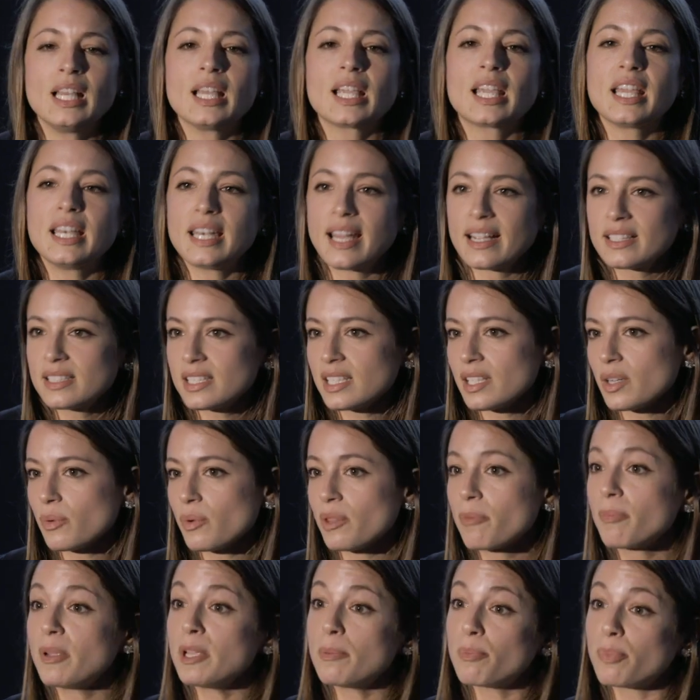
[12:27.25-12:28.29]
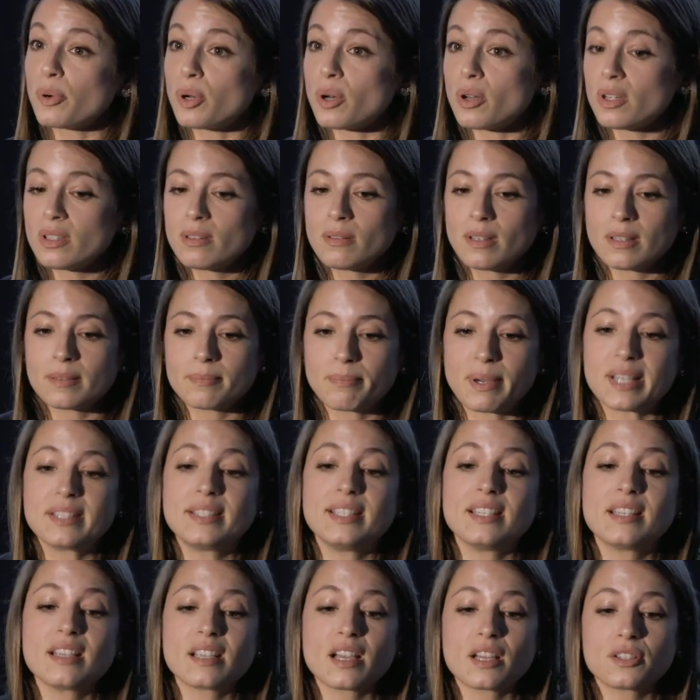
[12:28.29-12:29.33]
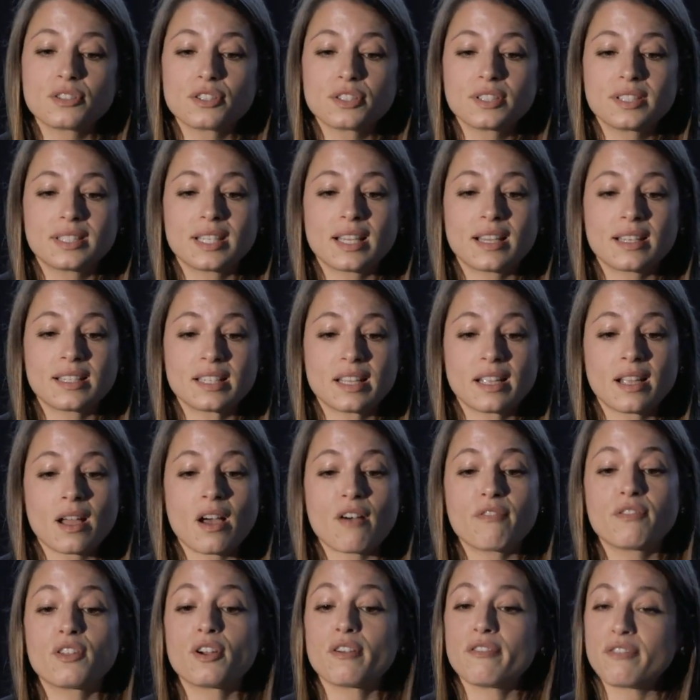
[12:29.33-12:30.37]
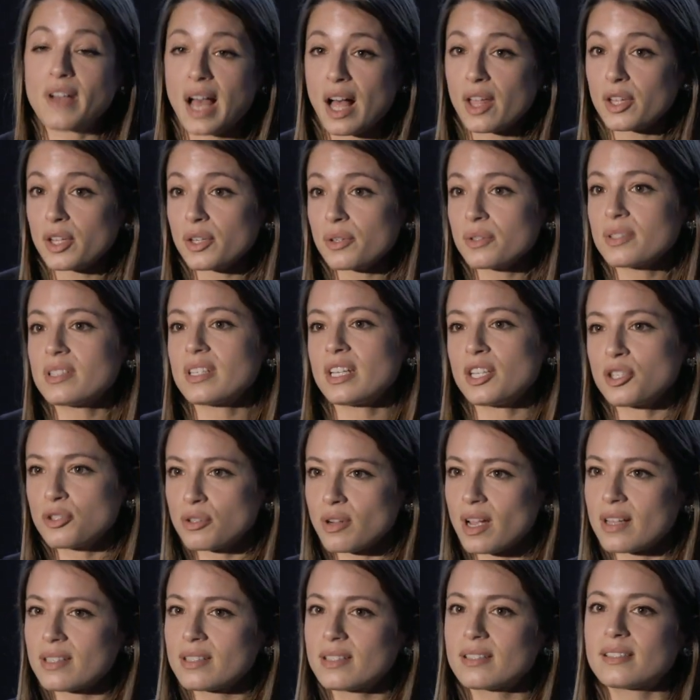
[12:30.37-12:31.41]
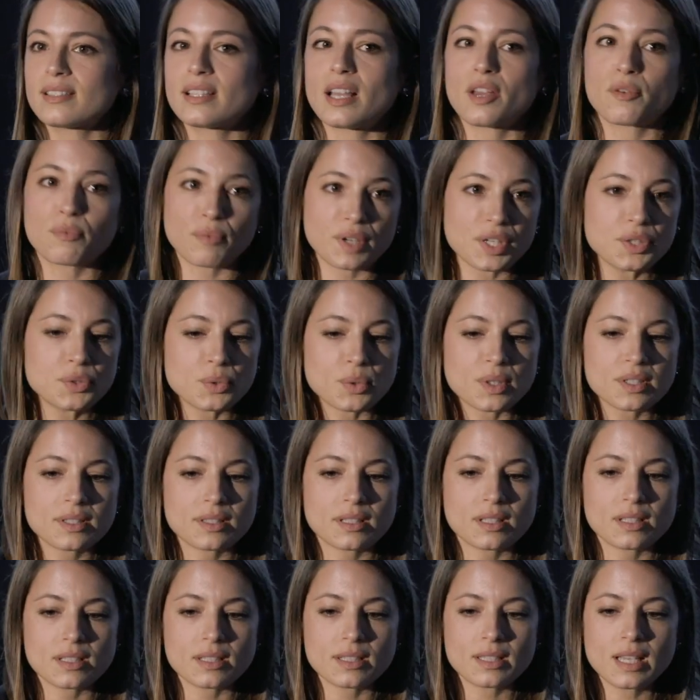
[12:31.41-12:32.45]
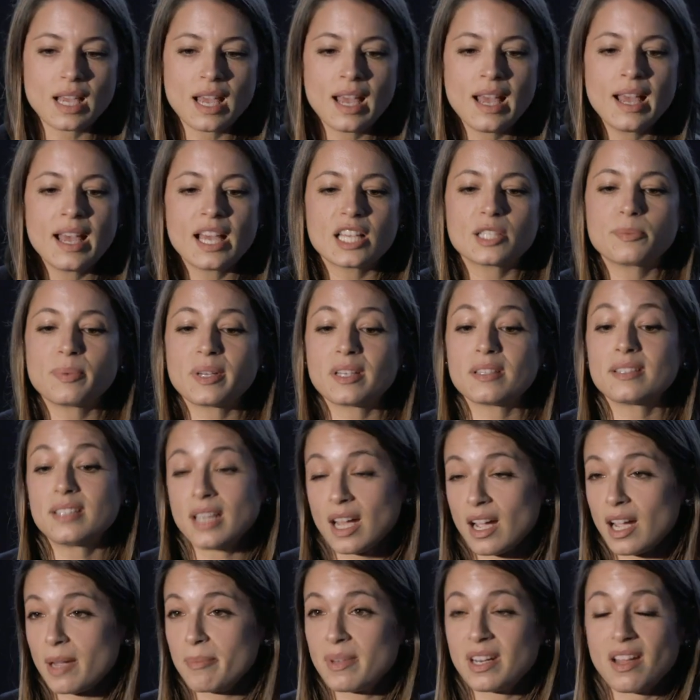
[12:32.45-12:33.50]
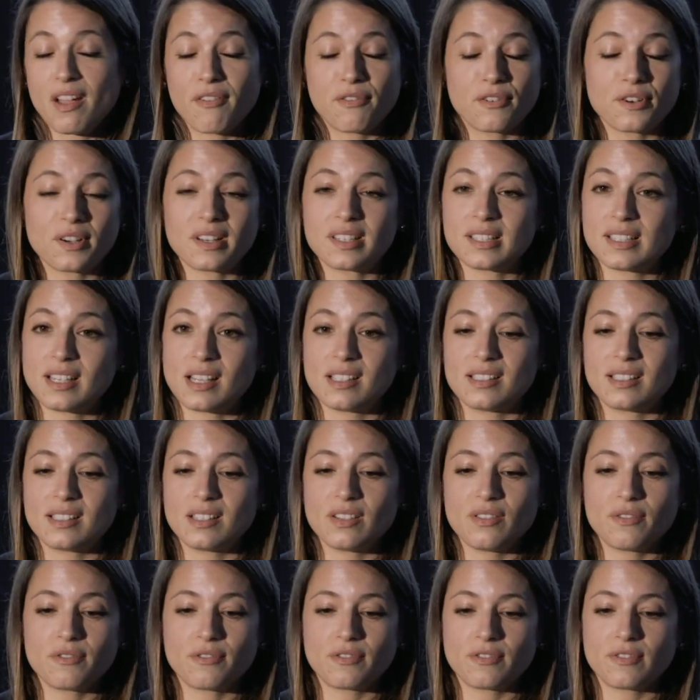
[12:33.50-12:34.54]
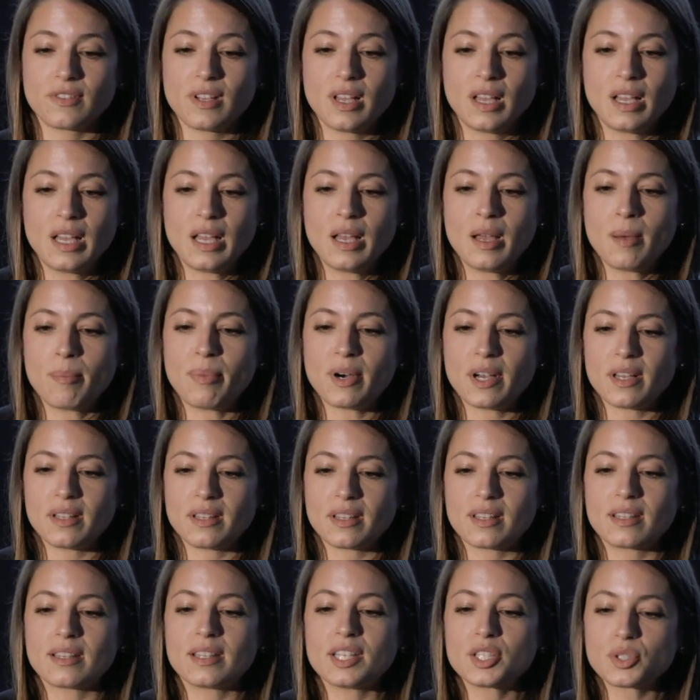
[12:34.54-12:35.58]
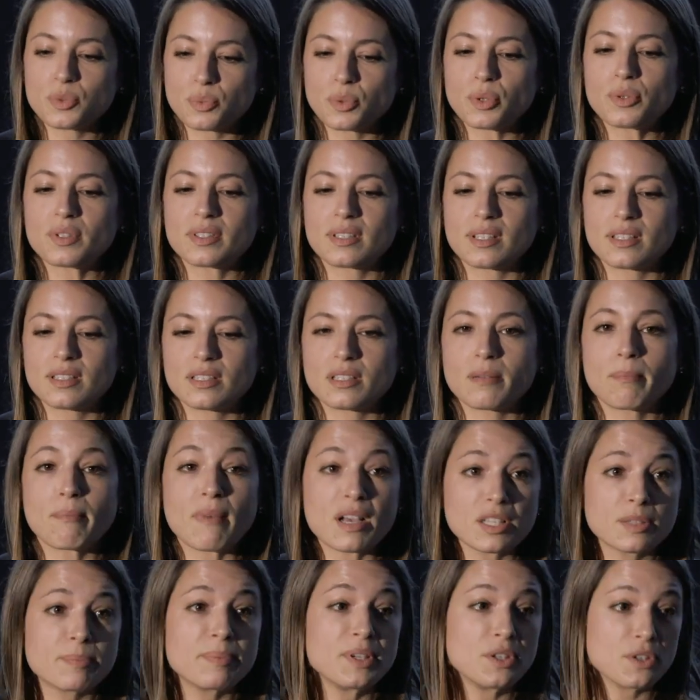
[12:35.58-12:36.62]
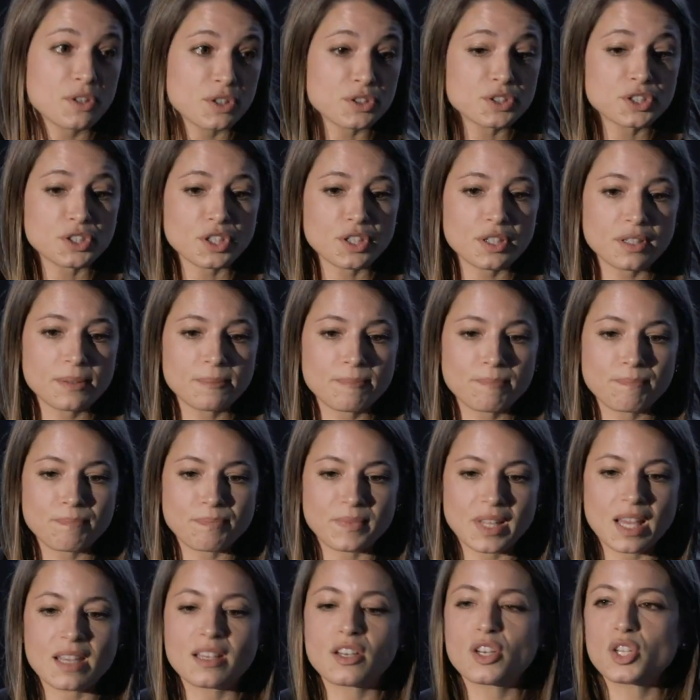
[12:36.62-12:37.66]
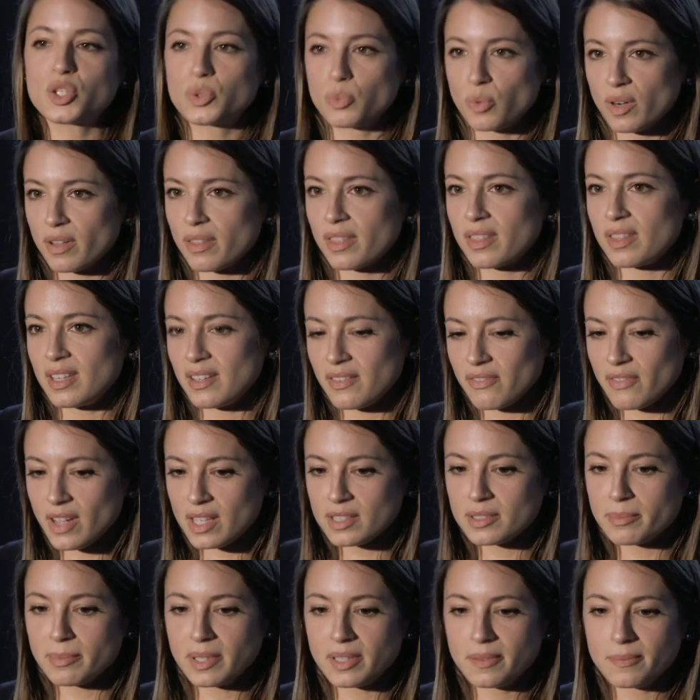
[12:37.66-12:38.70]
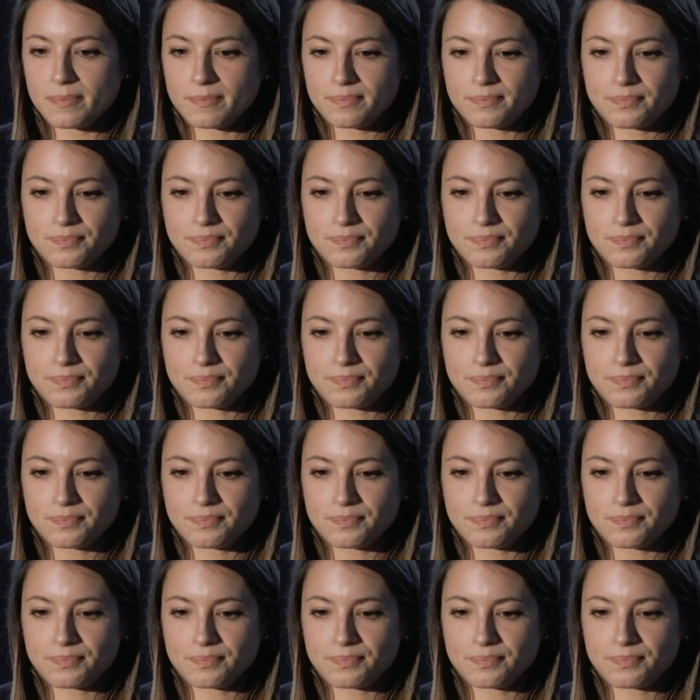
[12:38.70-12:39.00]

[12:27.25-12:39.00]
Connecting with people by seeking understanding of their values, interests, and resources has been time and effort intensive, but this root system must be nurtured, and it is worth the investment.